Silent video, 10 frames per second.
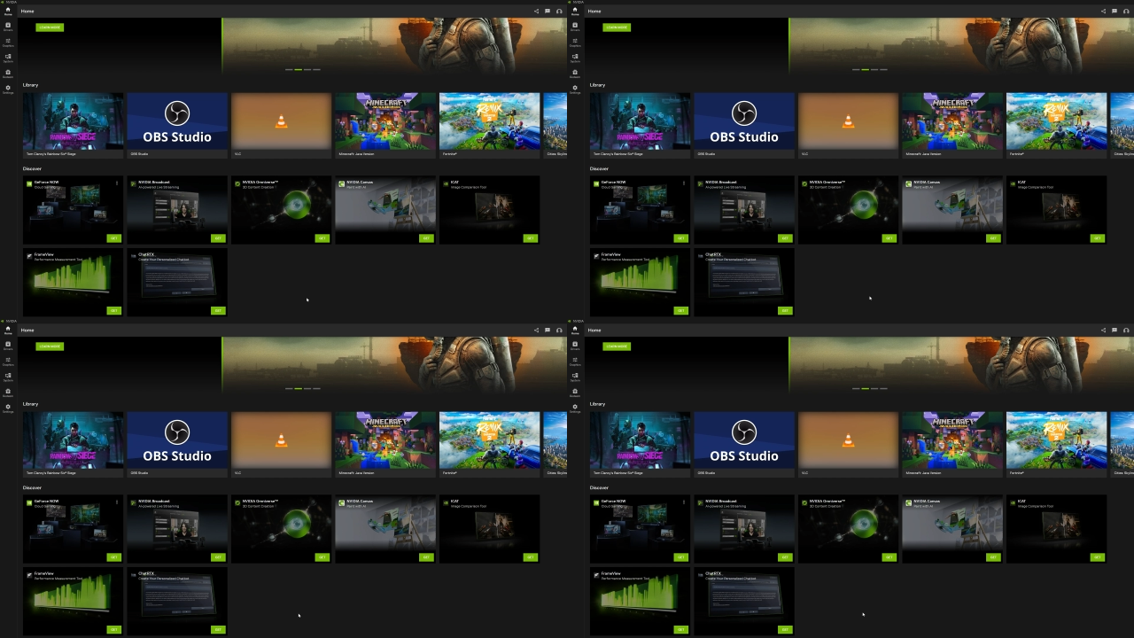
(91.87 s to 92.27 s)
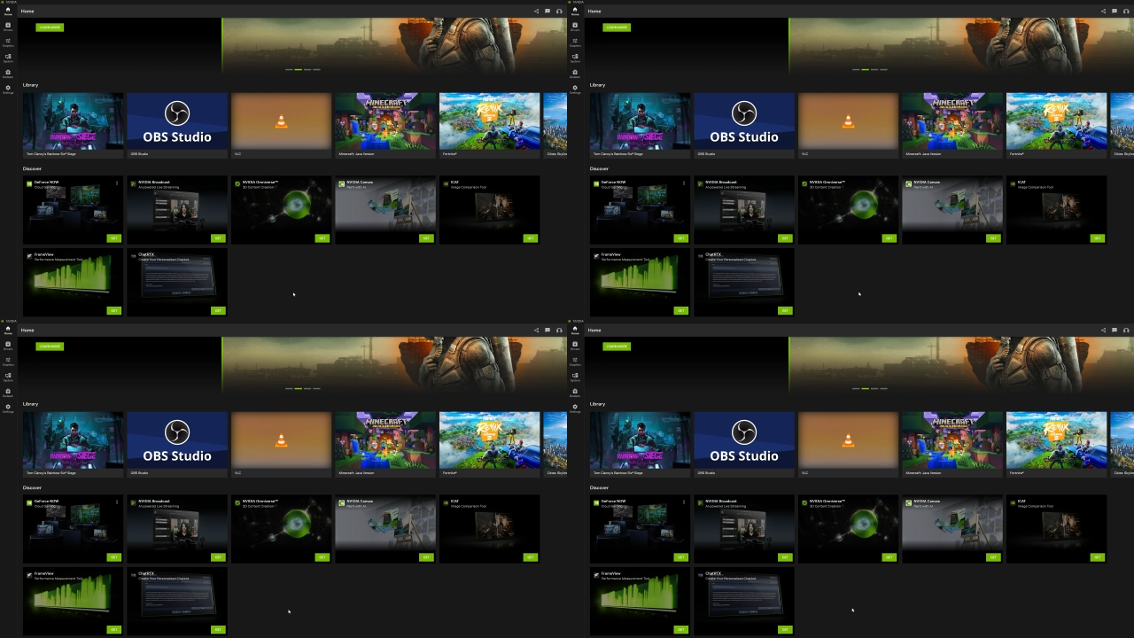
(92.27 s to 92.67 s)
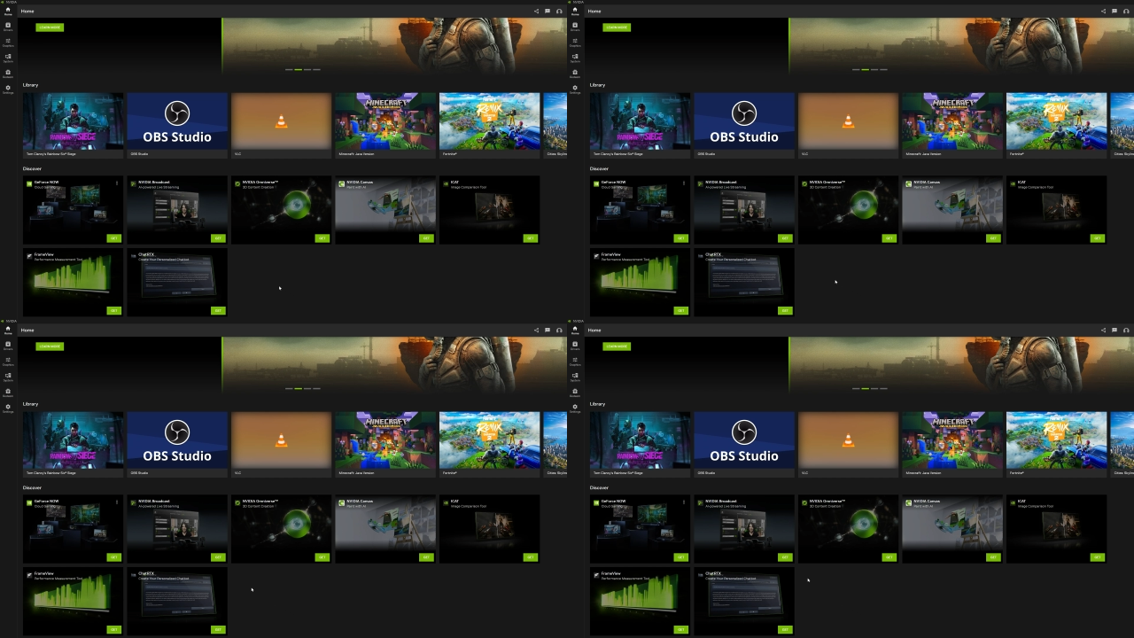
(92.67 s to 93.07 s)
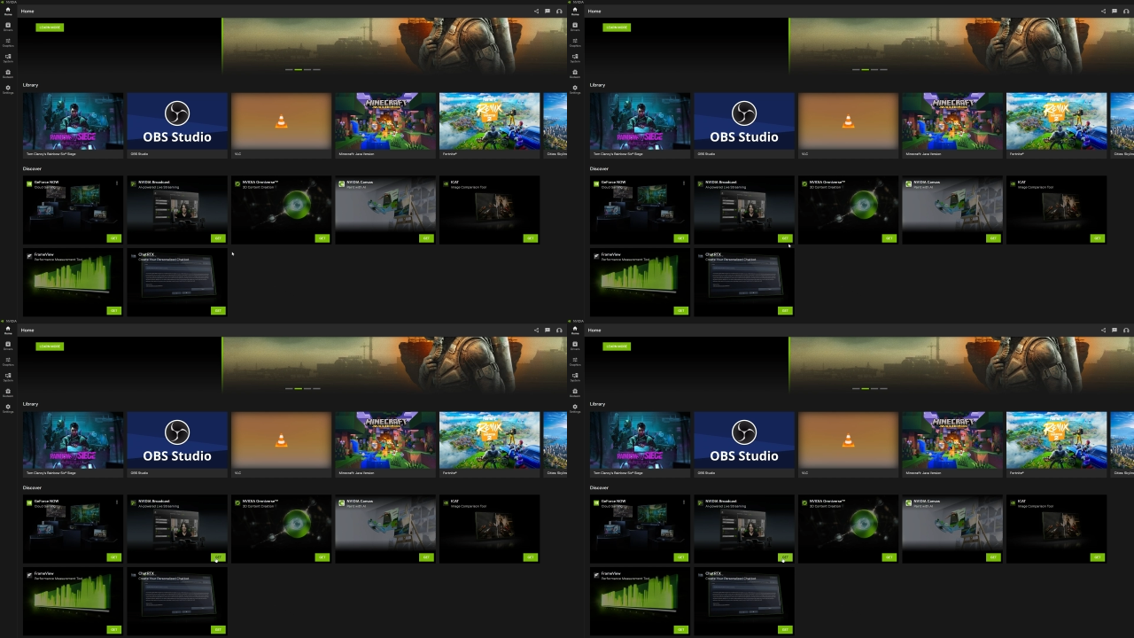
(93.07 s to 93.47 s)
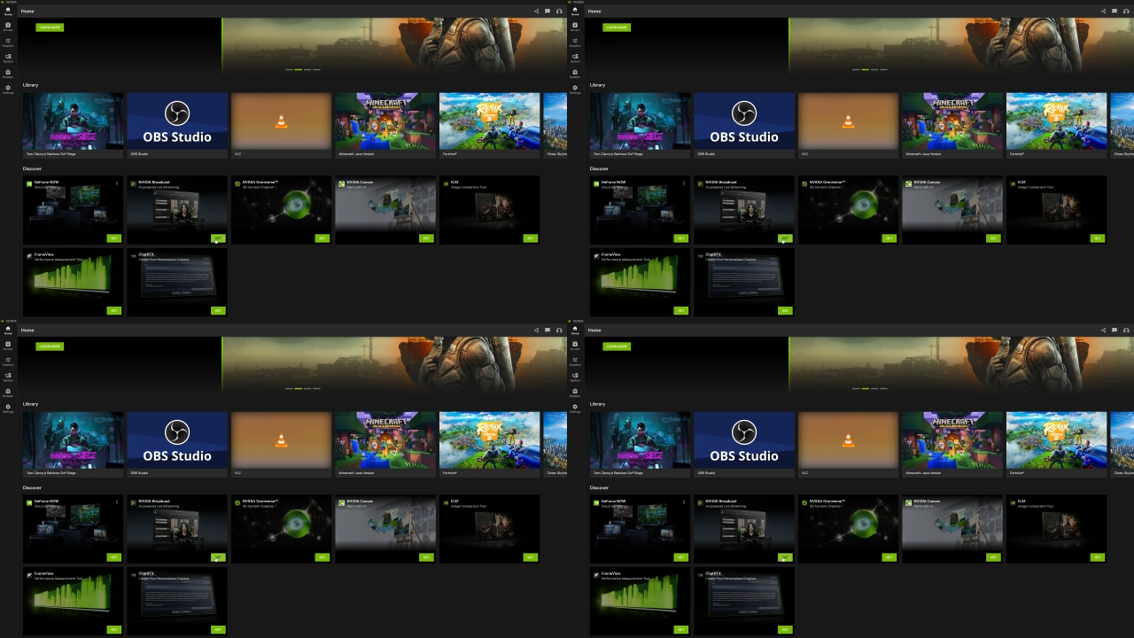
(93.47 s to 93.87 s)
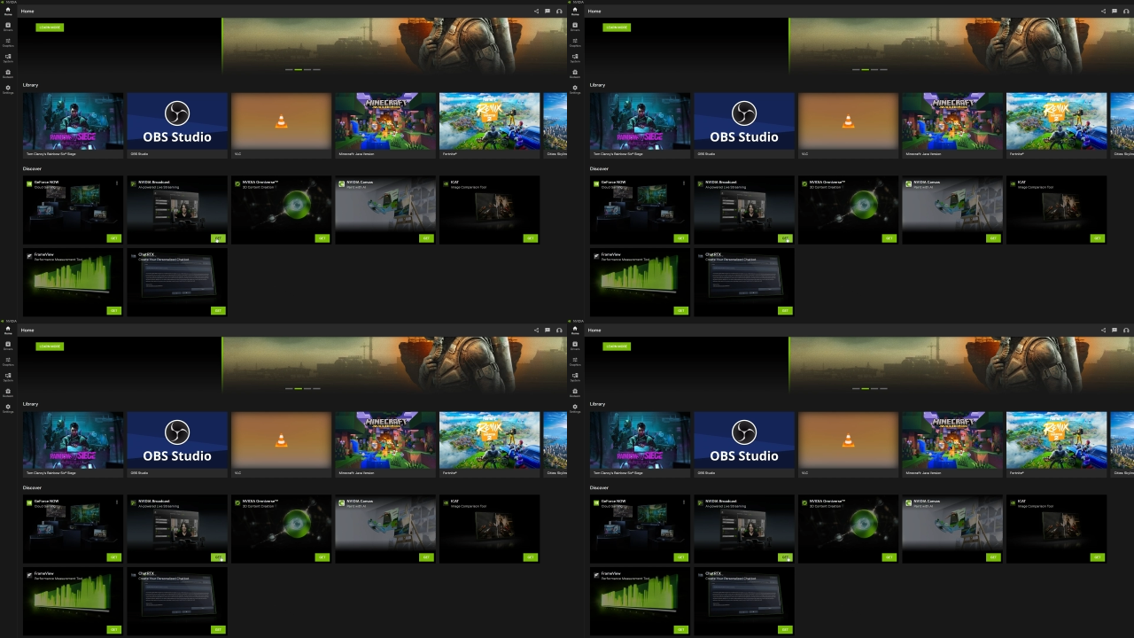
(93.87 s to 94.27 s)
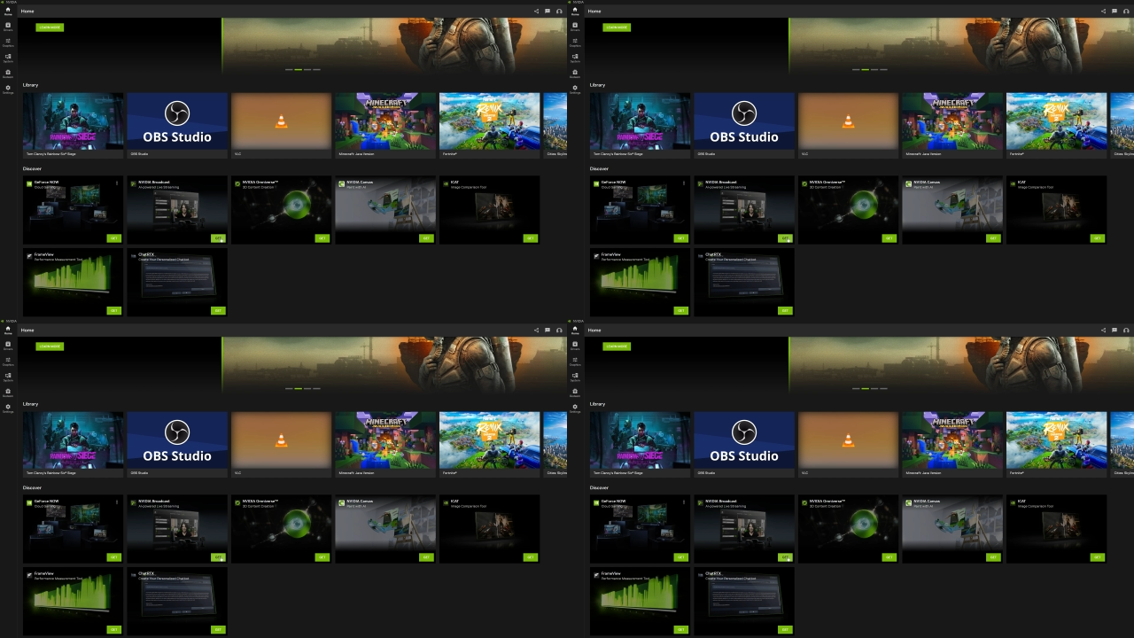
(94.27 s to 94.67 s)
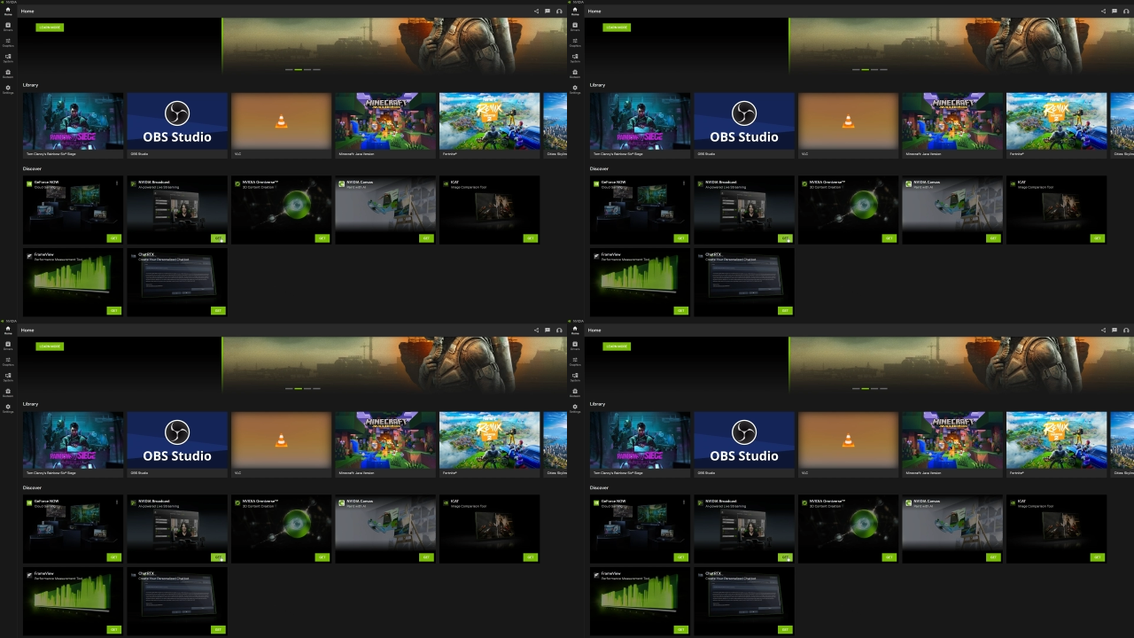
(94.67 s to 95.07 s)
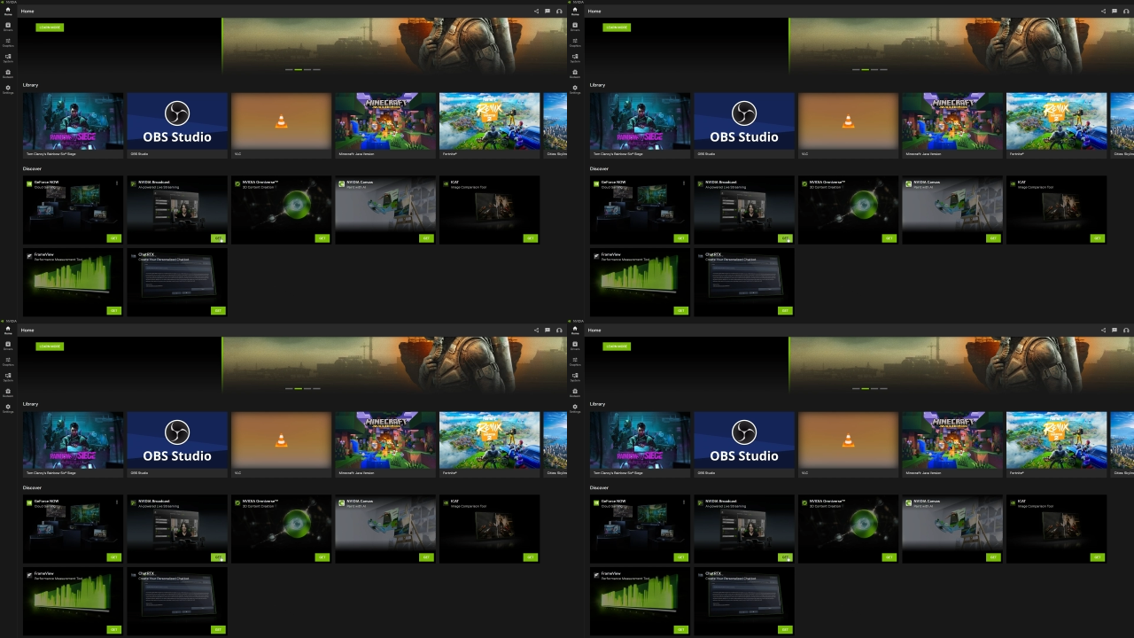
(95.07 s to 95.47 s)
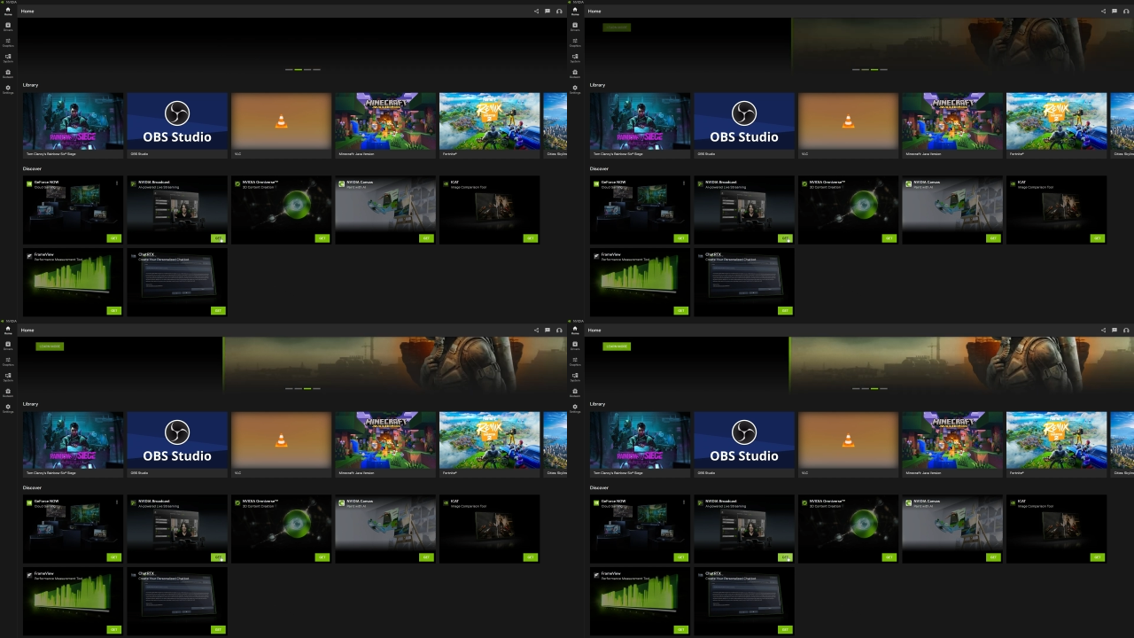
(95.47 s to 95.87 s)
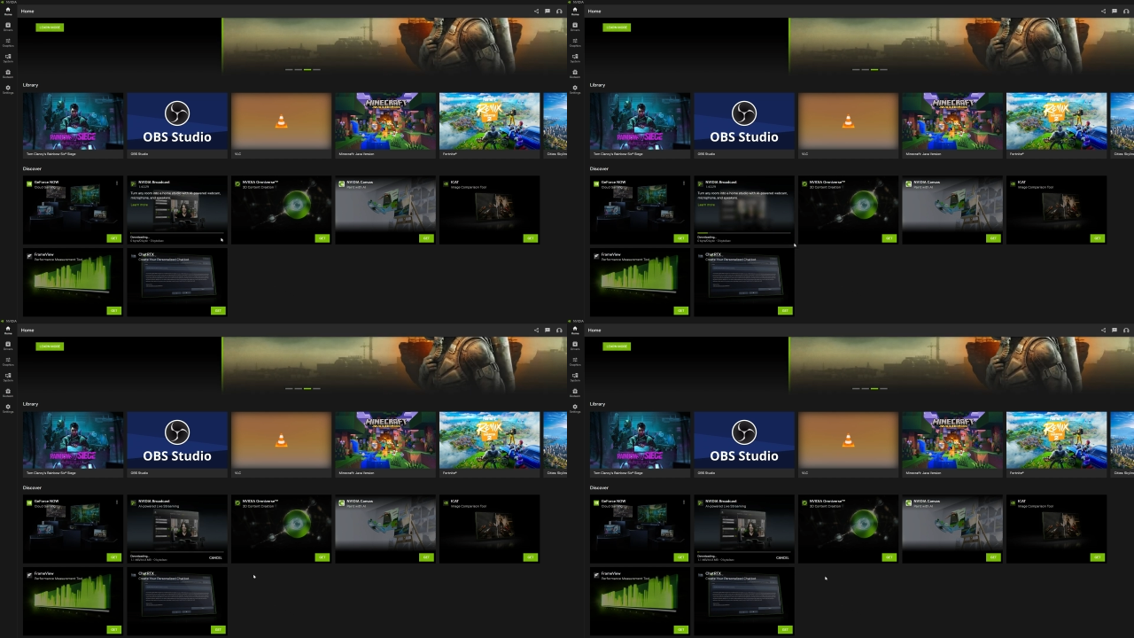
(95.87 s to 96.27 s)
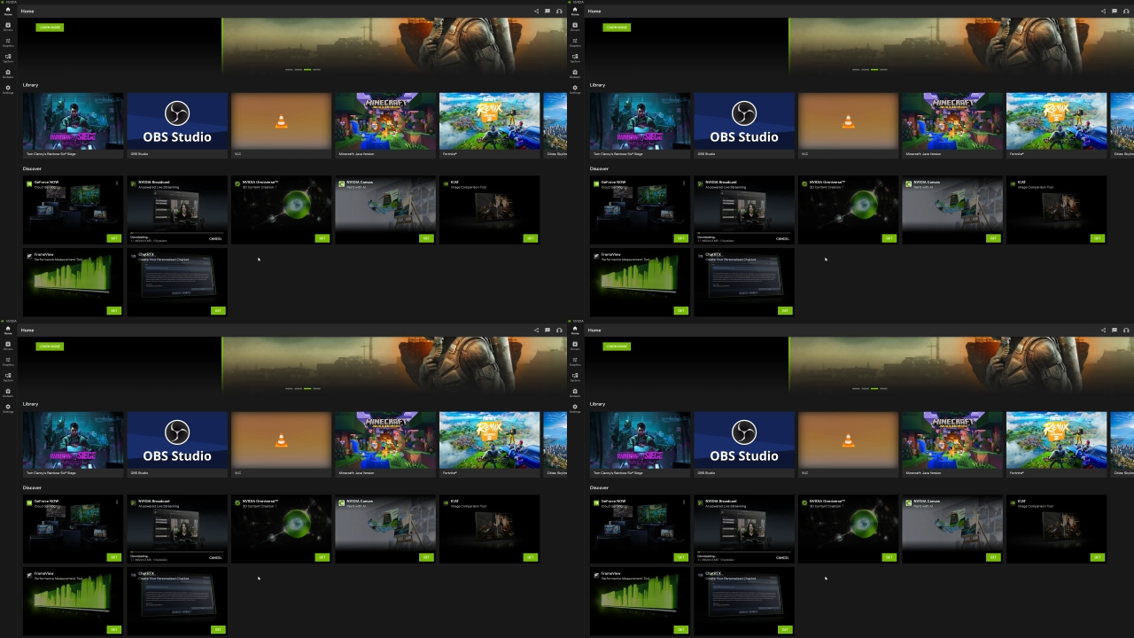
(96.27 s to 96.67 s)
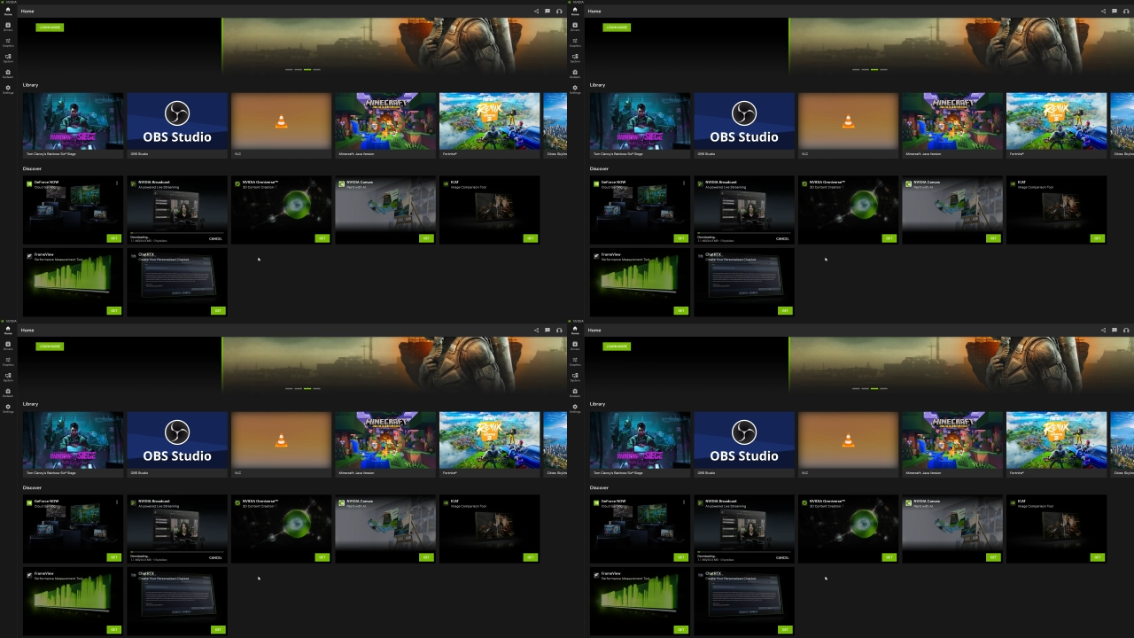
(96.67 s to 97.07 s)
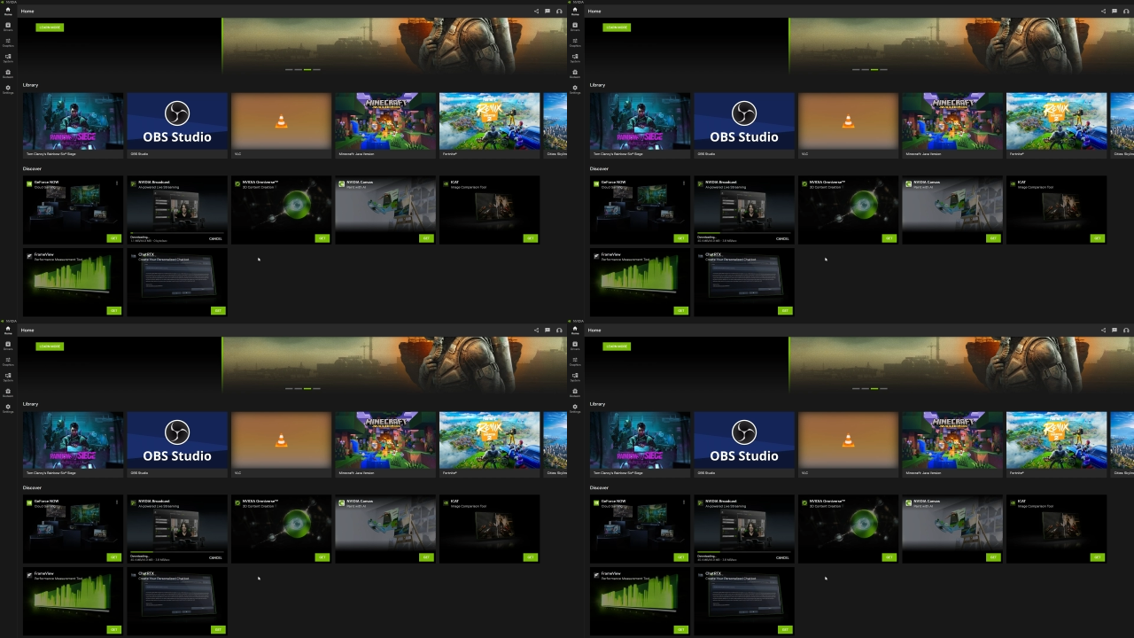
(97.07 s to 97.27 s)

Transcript: [unreadable: no face in view]